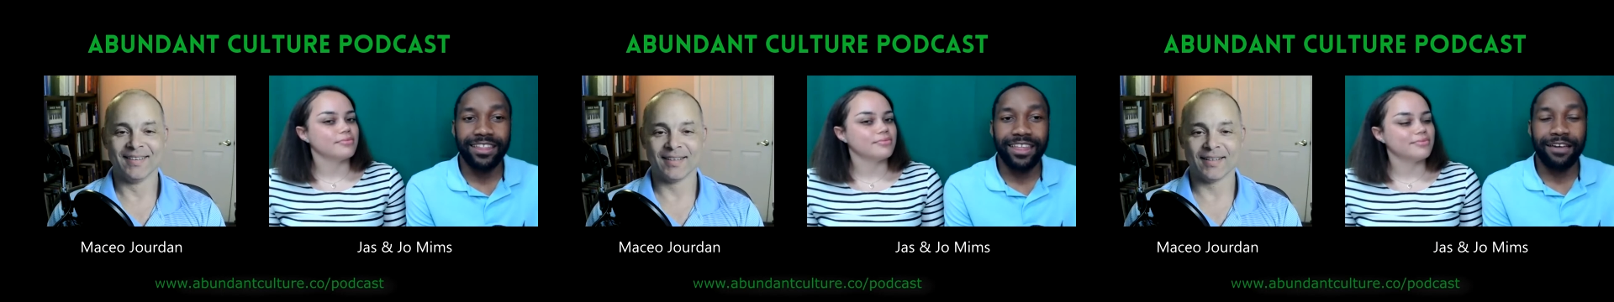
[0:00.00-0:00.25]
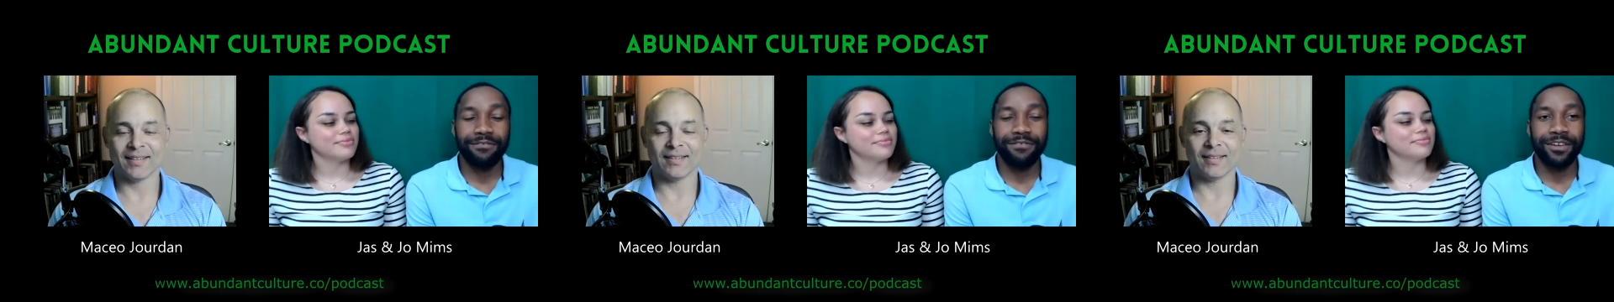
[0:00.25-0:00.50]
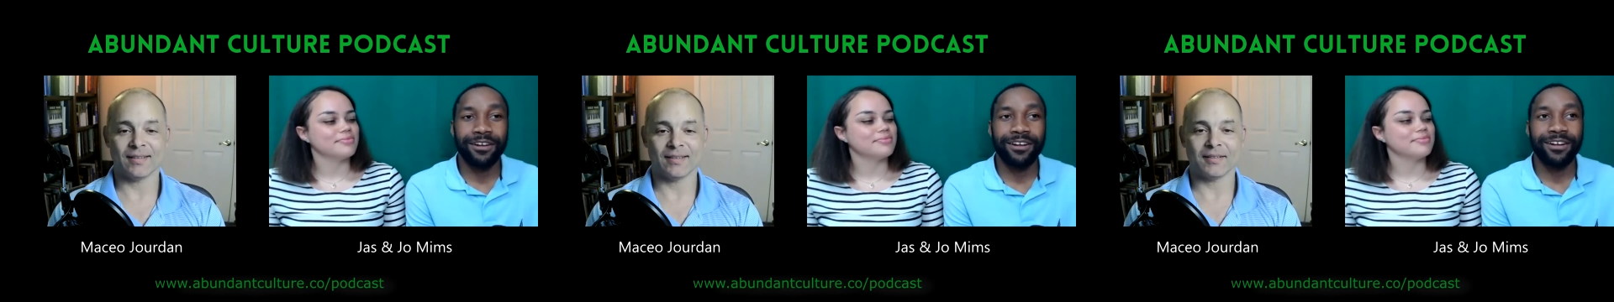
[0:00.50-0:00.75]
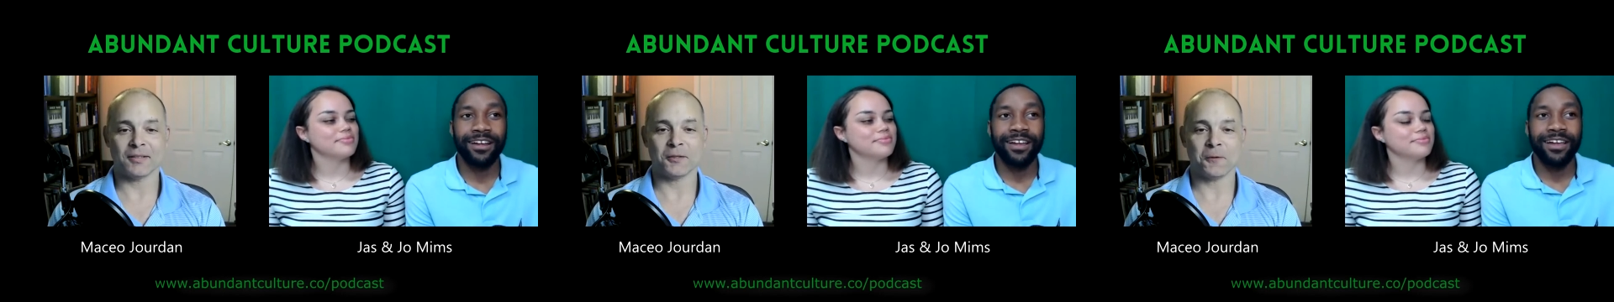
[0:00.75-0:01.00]
Speaker 1: that
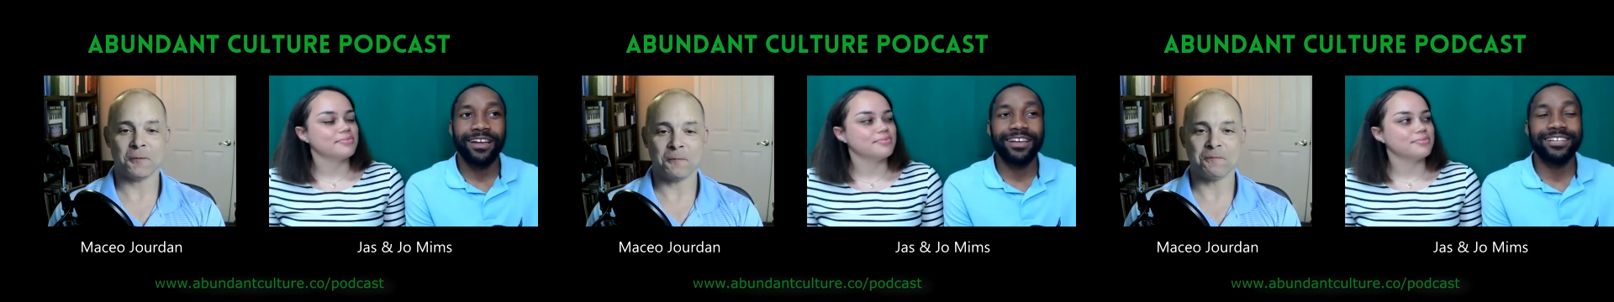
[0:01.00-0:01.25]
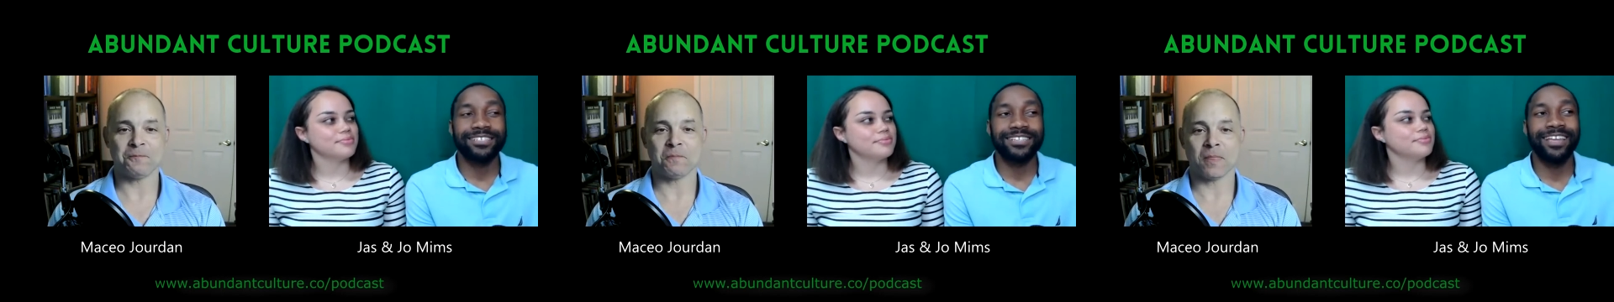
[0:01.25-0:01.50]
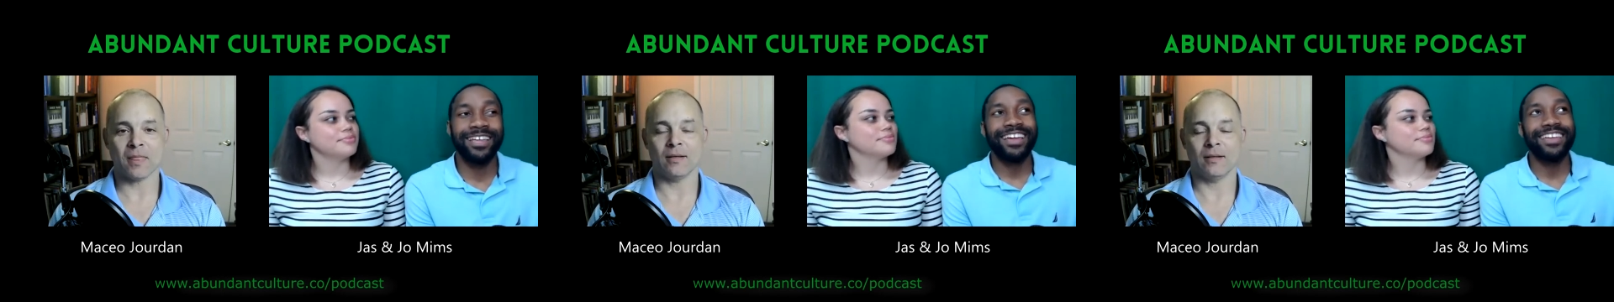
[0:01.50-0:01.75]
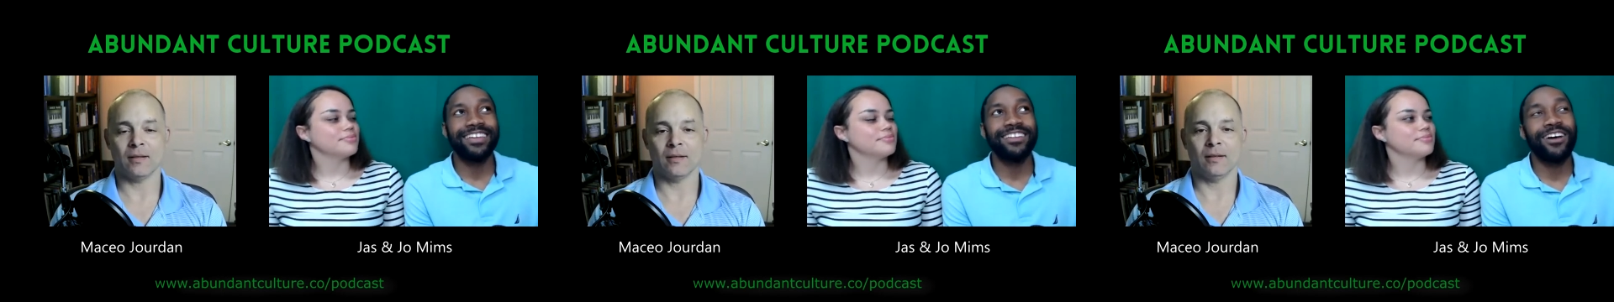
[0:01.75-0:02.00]
fear? Because,
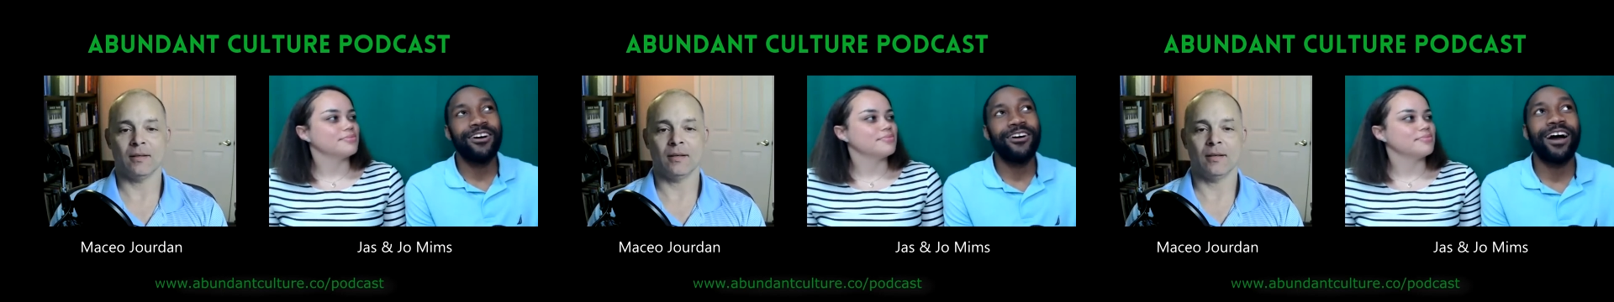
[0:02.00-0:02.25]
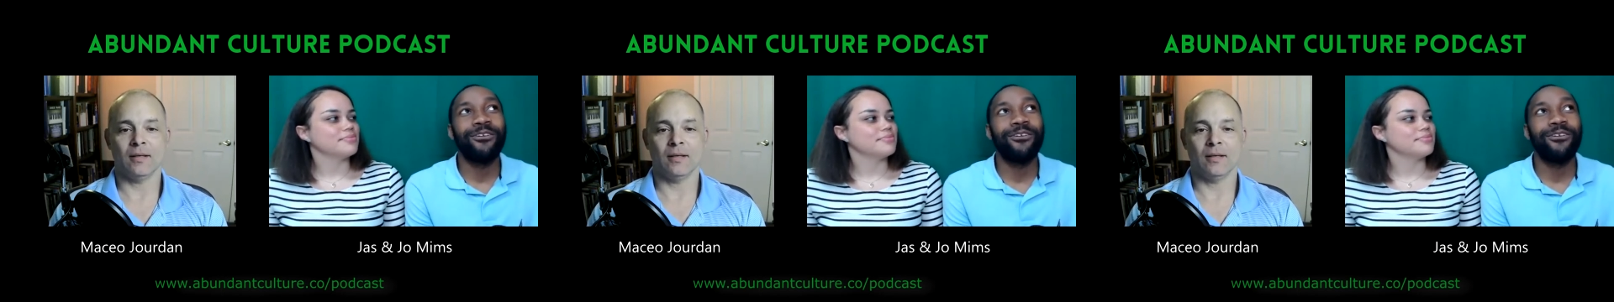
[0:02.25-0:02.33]
you know,